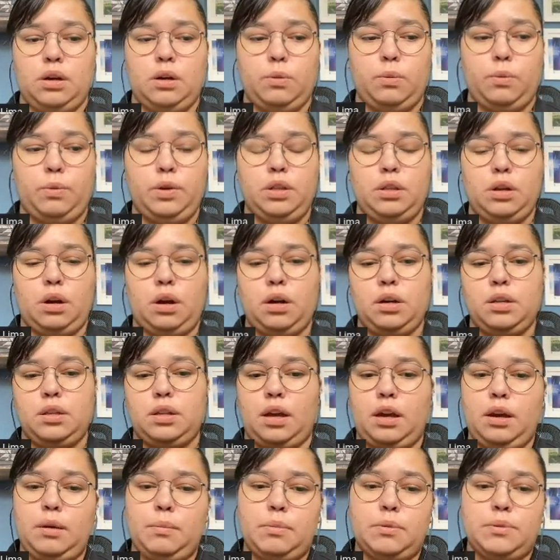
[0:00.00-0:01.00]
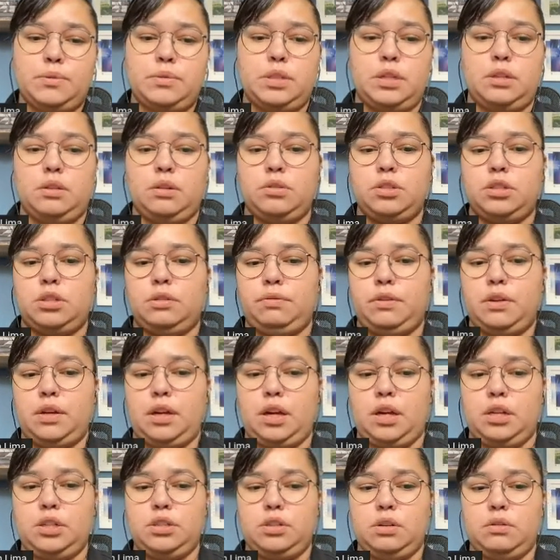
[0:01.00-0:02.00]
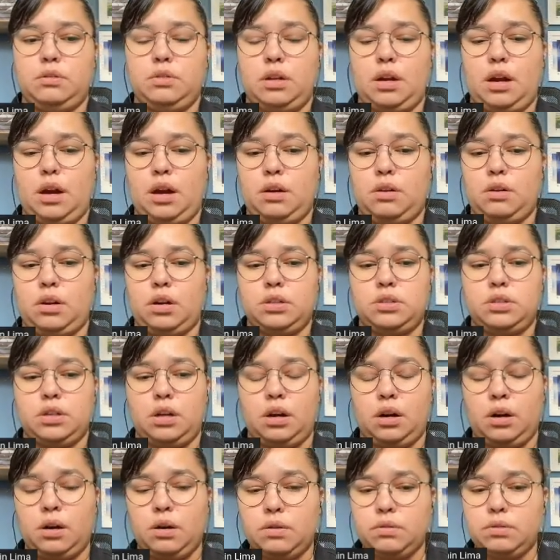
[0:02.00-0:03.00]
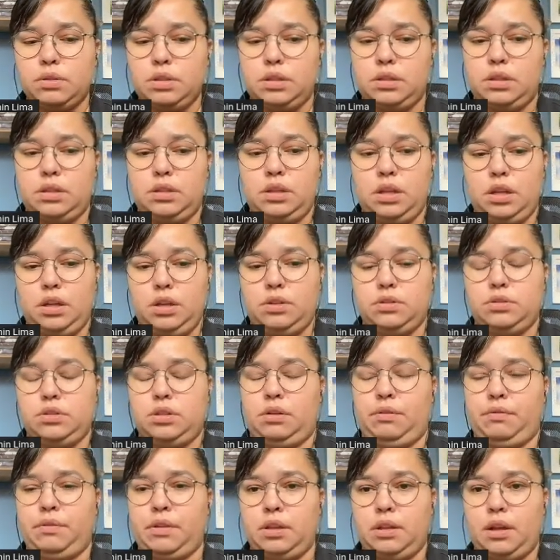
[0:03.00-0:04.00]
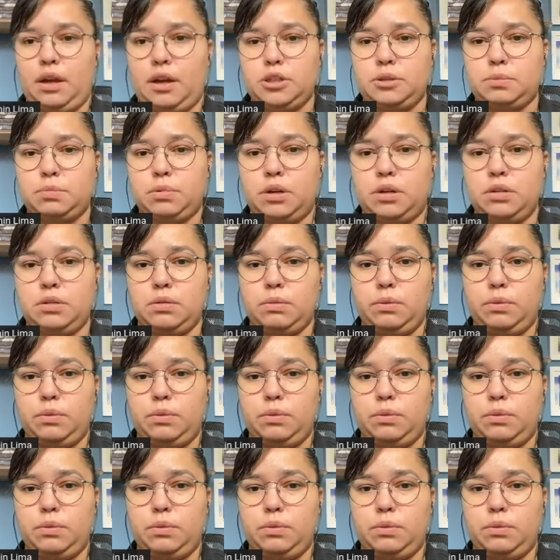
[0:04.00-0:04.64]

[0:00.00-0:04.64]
with our tables and notification across all the use of the dashboard,